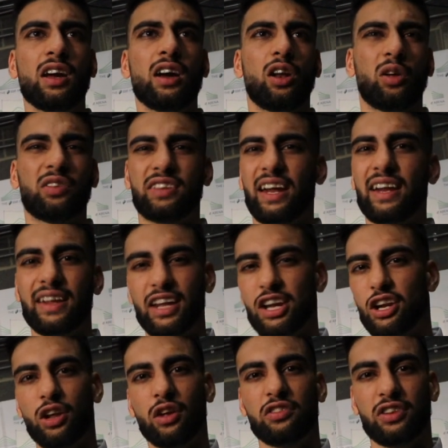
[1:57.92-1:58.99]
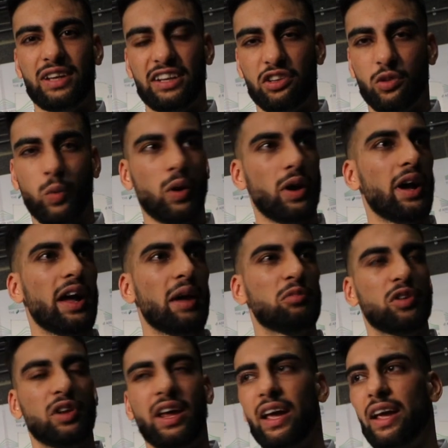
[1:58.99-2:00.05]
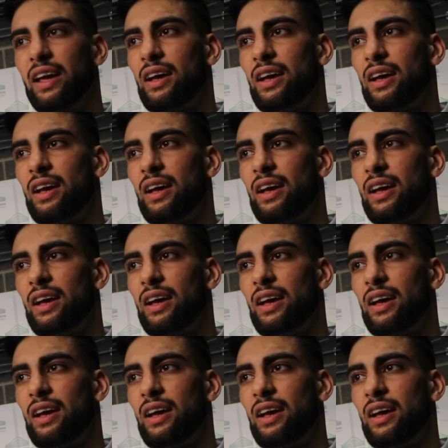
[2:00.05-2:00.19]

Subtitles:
lost 10 kilos to get to where I am today.